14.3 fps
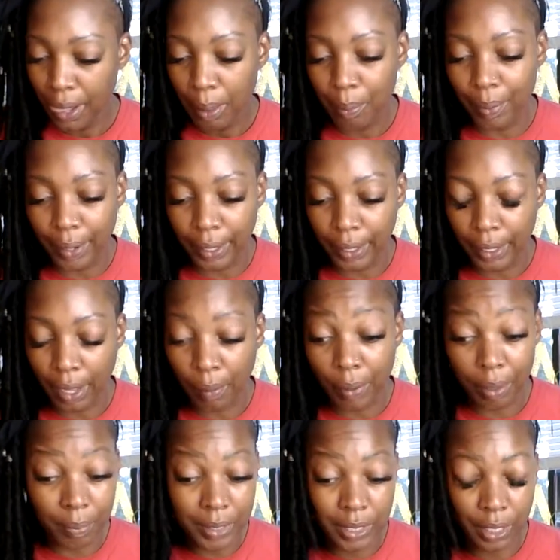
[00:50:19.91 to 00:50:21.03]
But um, I'm
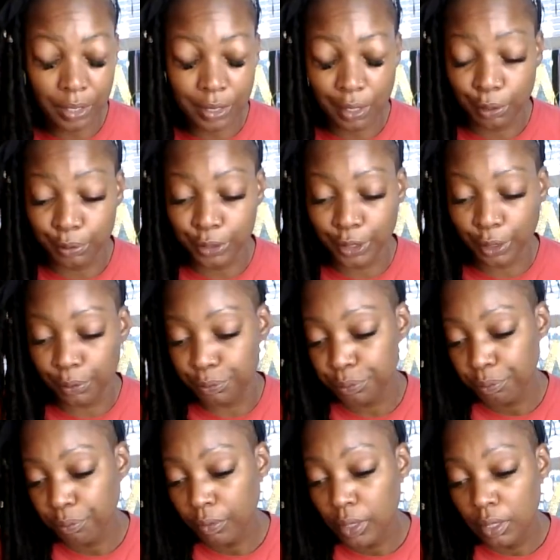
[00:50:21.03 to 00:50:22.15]
going to say it slow so
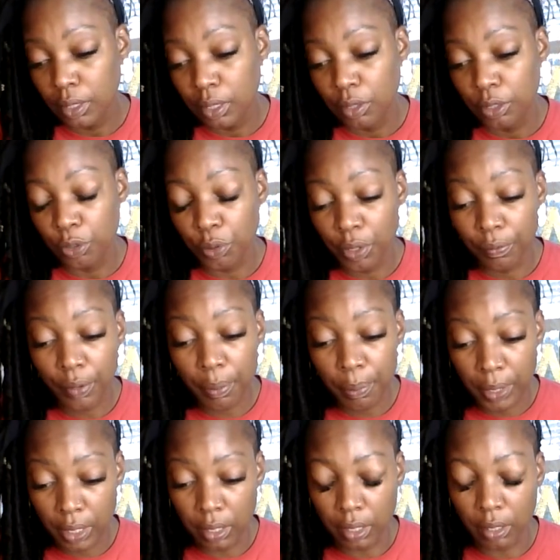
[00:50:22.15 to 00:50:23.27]
you can
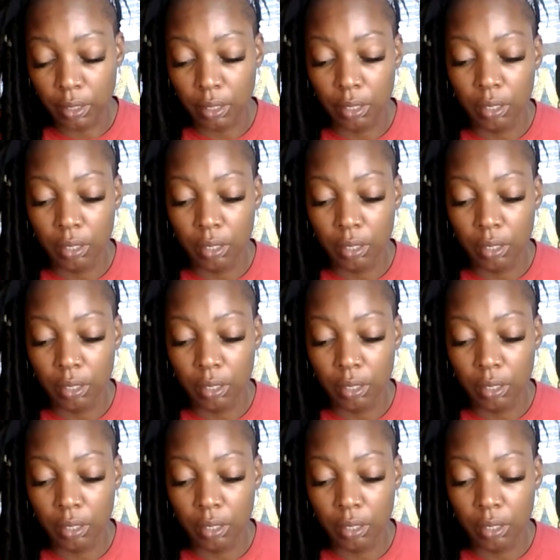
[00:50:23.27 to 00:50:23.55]
repeat it.